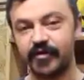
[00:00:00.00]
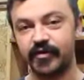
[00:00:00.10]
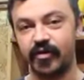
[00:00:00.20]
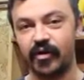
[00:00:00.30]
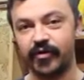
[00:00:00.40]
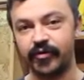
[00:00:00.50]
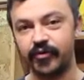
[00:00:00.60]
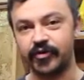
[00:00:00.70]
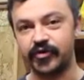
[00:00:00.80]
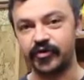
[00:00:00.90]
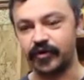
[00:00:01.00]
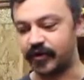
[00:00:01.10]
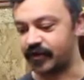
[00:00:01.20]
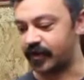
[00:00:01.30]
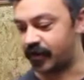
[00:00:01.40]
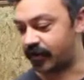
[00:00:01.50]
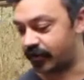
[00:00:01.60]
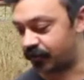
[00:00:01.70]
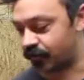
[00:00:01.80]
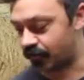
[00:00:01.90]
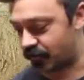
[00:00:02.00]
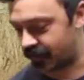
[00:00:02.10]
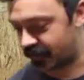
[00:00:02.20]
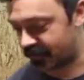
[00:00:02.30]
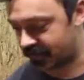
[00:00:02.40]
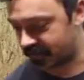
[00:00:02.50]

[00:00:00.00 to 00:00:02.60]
the collar, which is recording